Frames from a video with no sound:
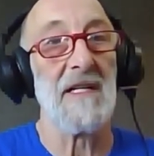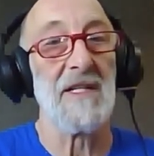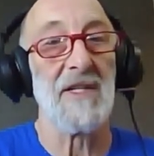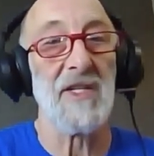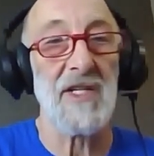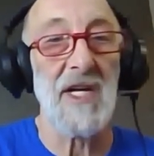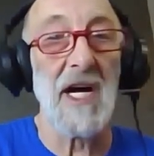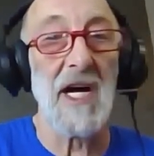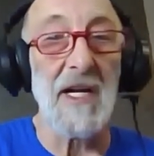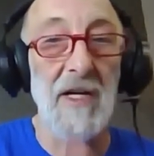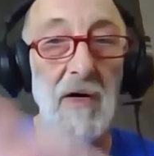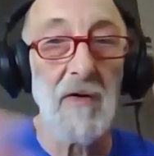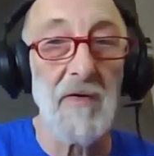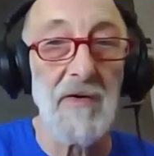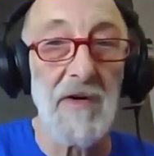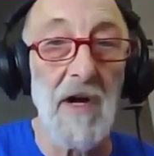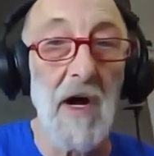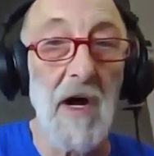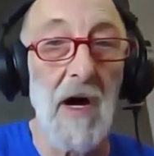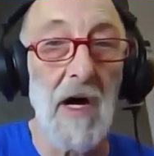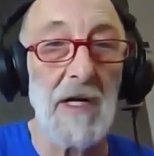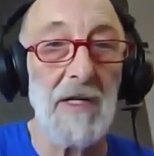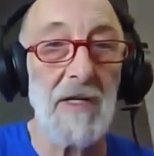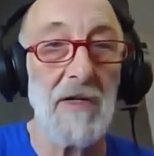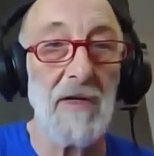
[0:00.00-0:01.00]

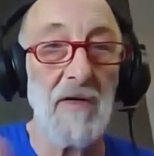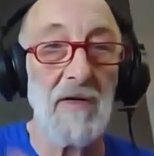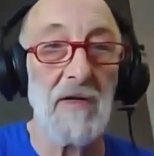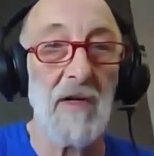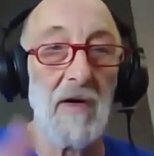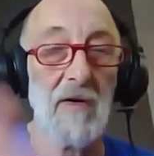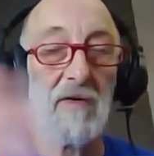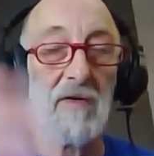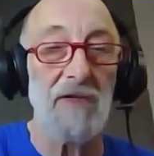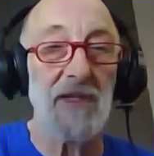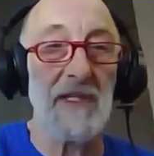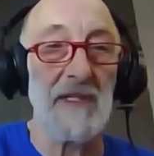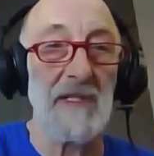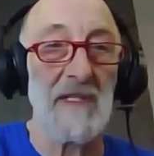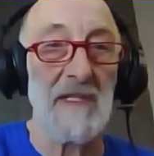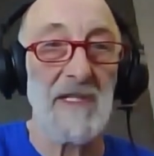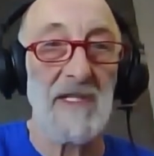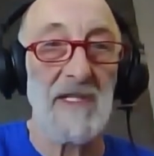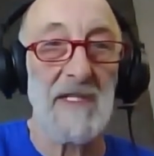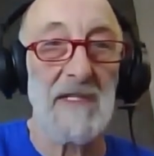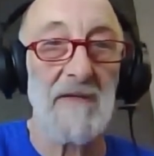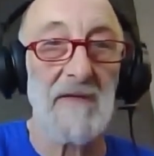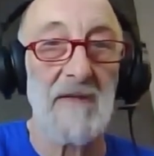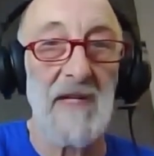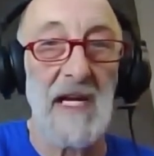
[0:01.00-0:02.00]
psychonaut who goes and
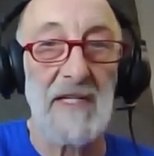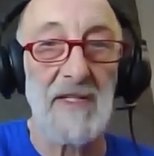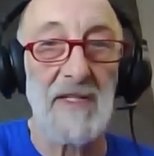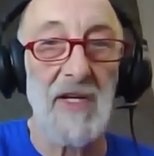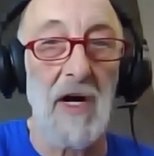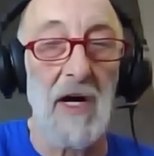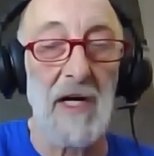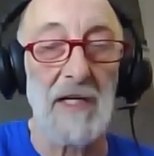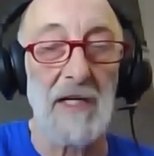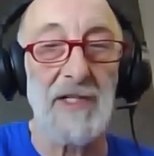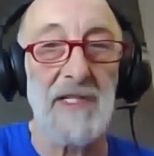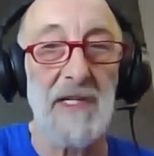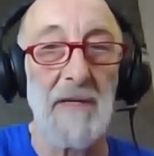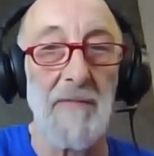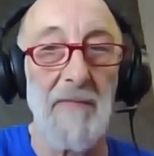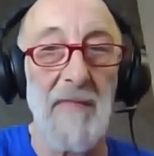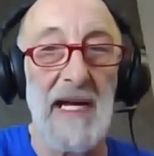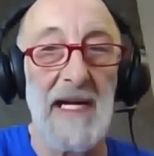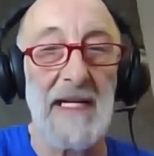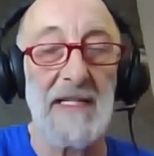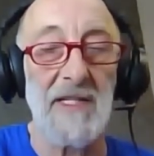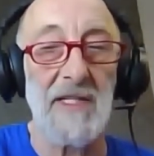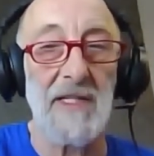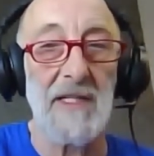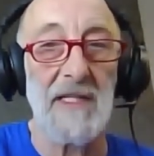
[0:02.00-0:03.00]
talks to
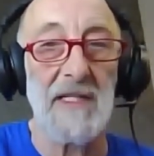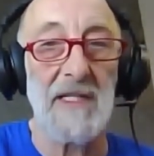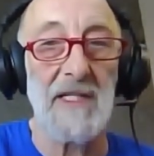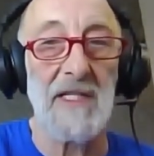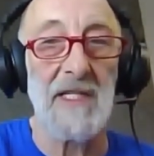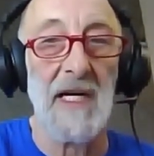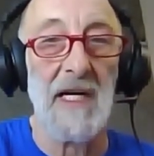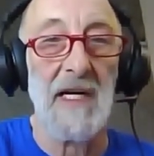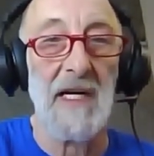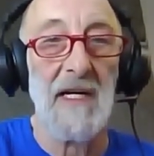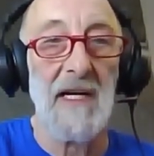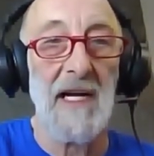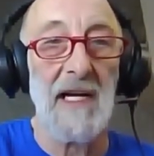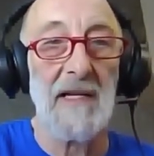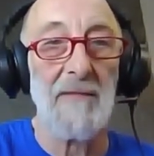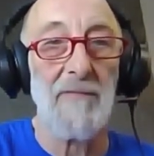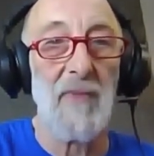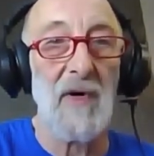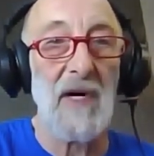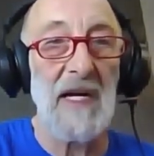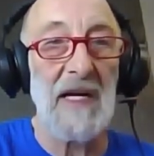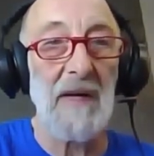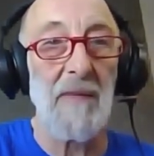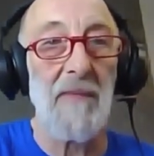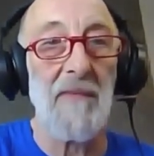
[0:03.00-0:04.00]
mantids and
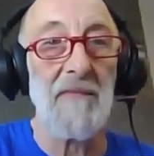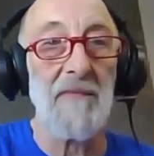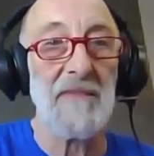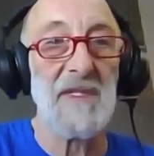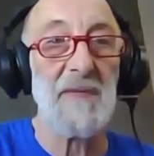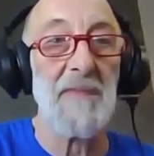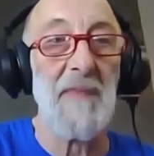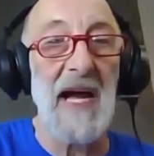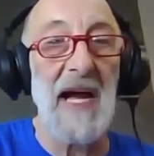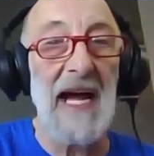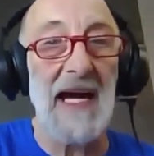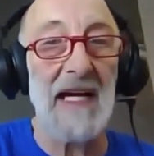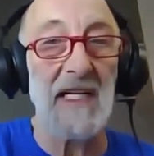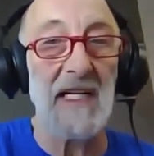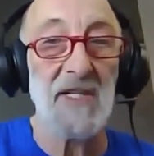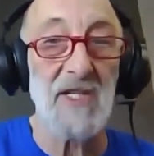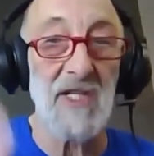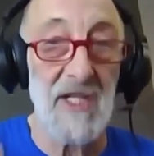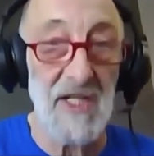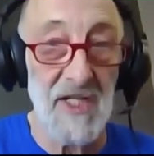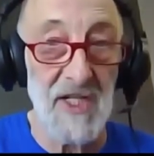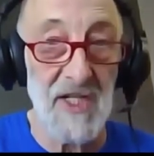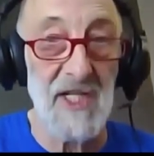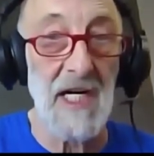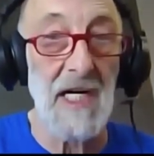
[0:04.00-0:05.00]
brings back a
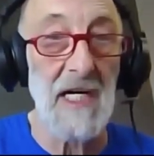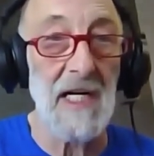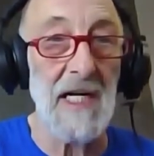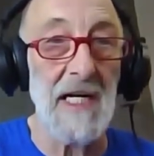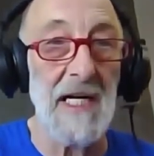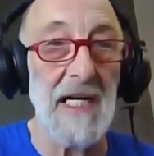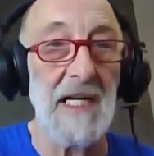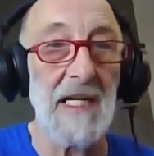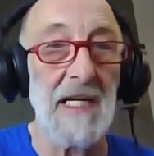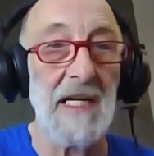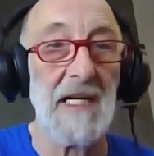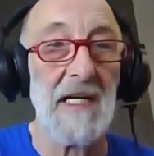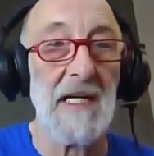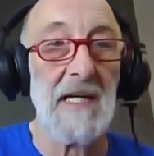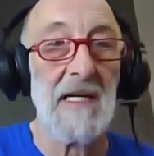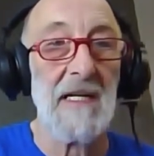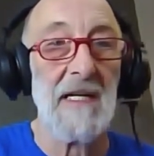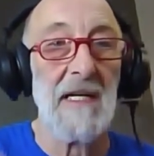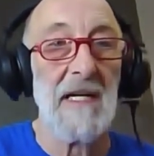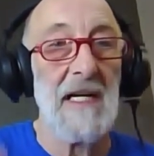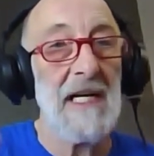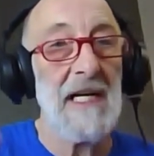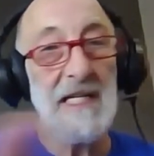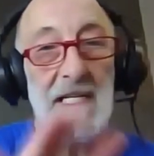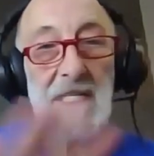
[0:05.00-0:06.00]
design.
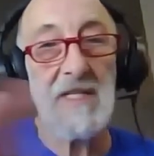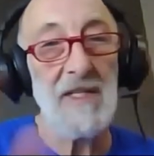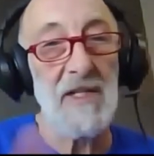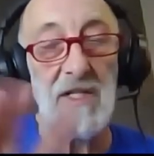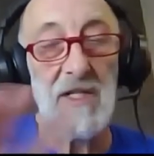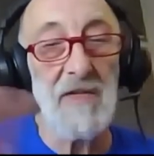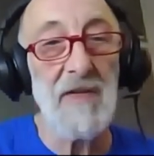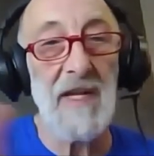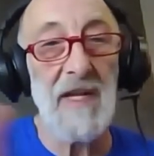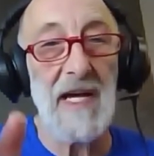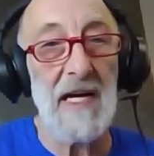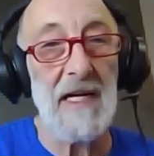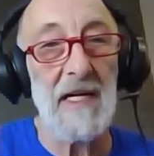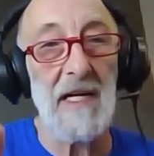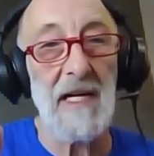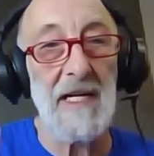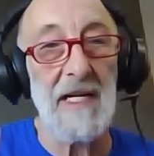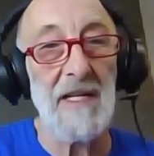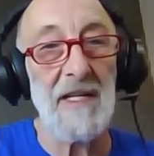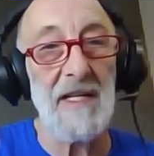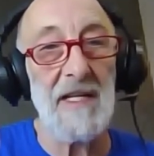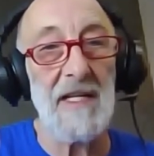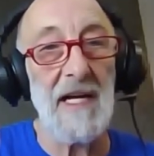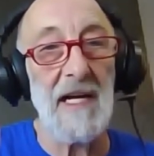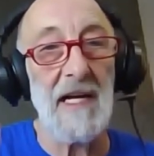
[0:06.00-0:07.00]
He didn't do that kind
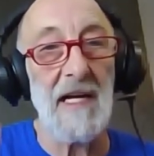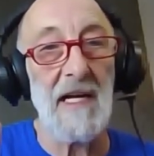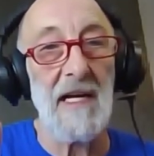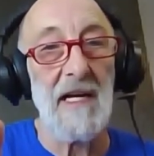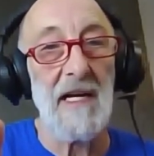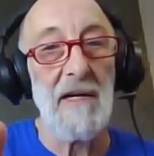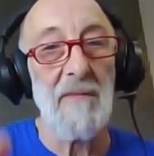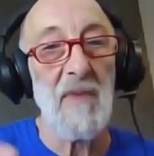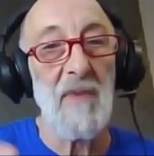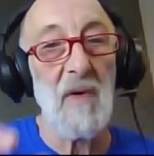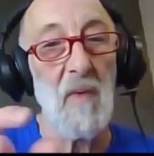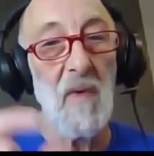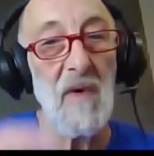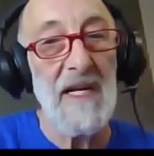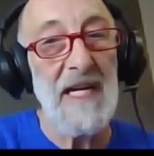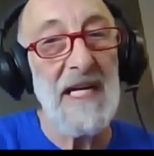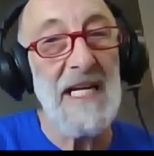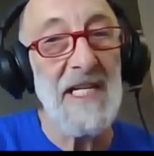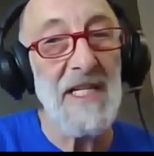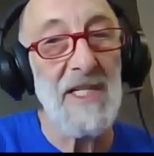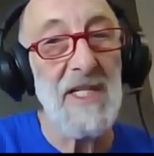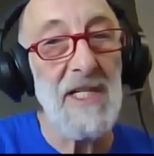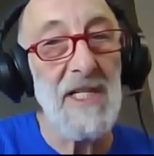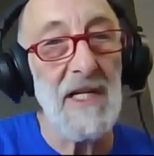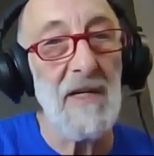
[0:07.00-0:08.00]
of thing, but what he
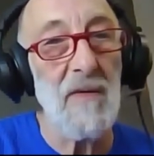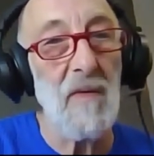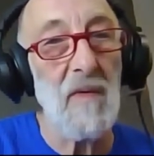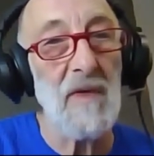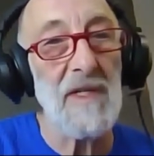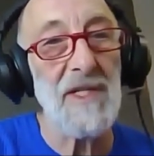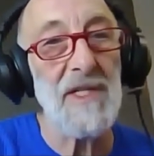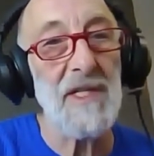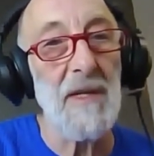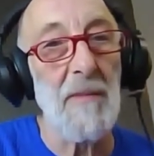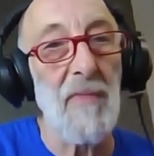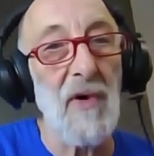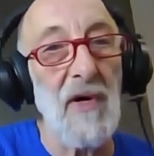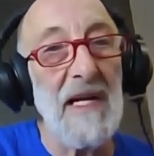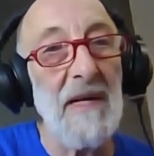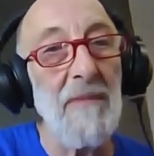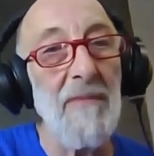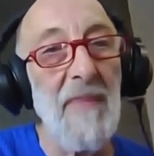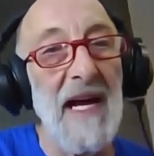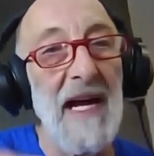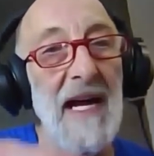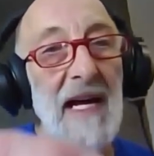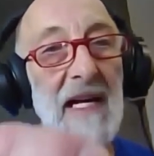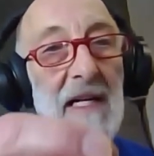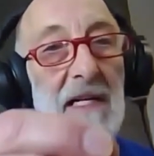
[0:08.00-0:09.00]
did was to bring
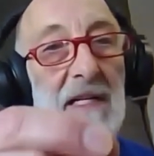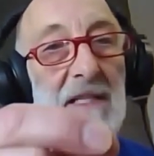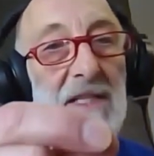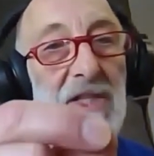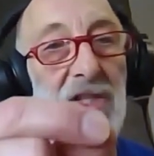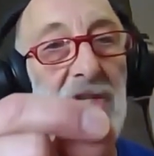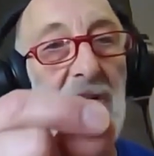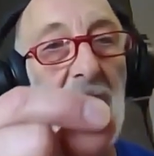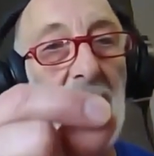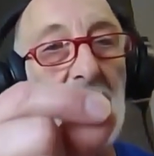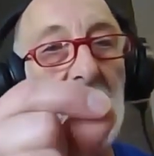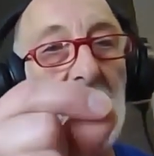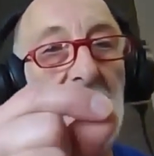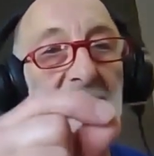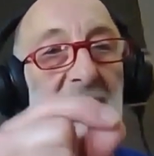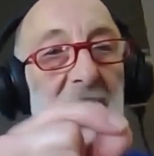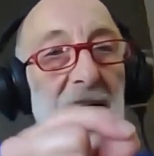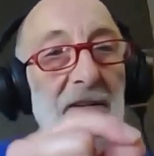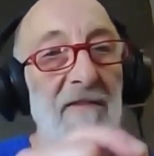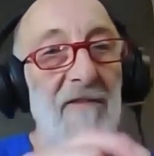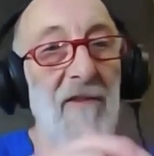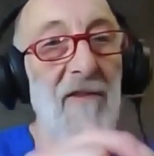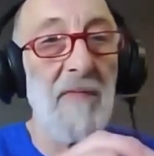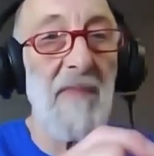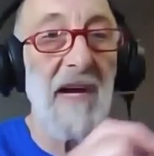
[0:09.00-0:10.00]
back a chunk of
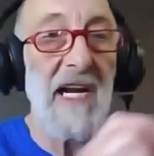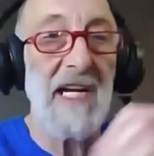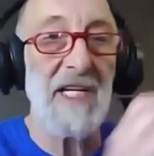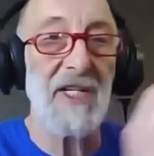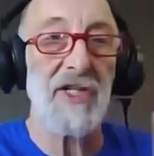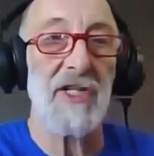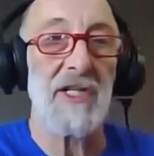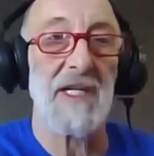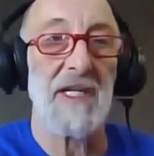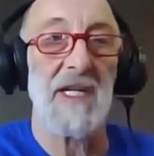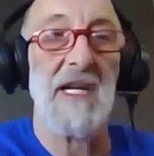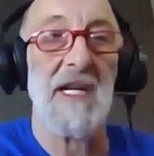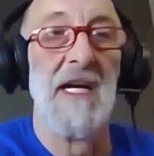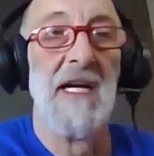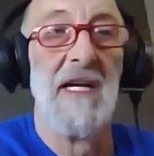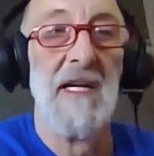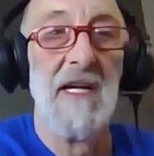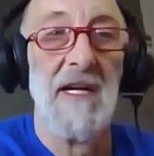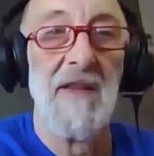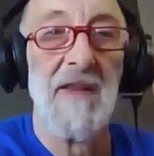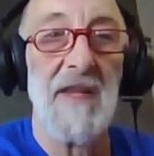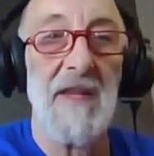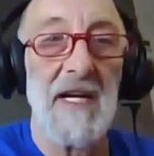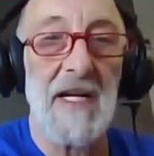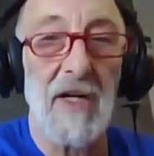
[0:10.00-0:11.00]
information
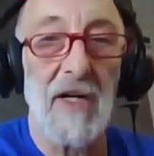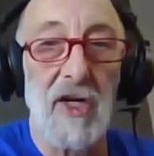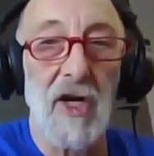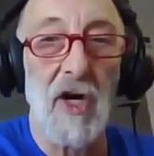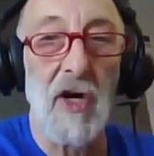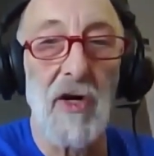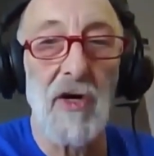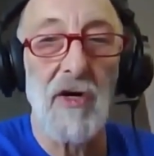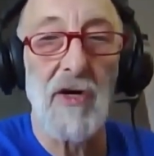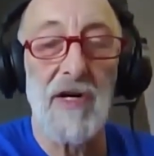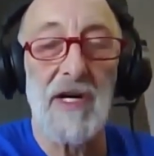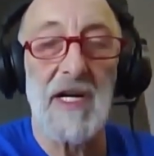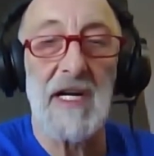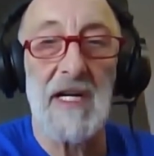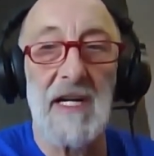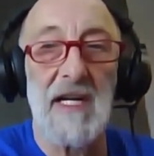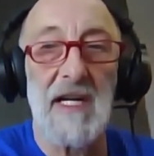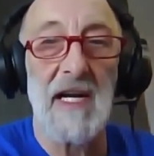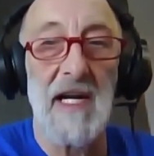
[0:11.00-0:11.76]
that occurred